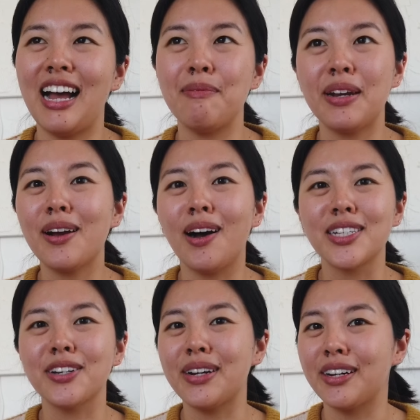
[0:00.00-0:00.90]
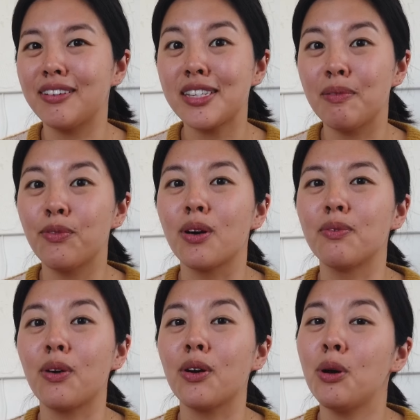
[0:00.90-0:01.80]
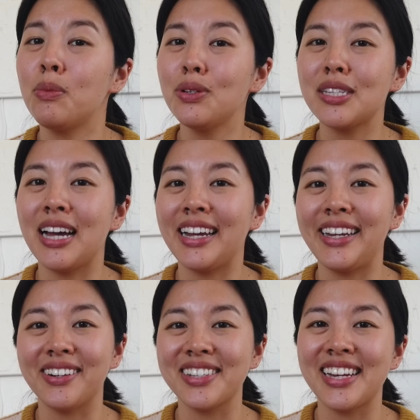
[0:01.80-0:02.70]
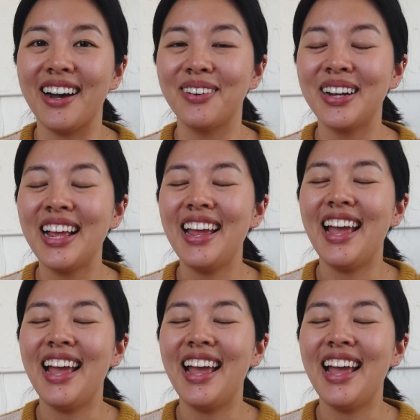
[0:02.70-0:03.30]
I've been a content creator of some form for almost 9 years now.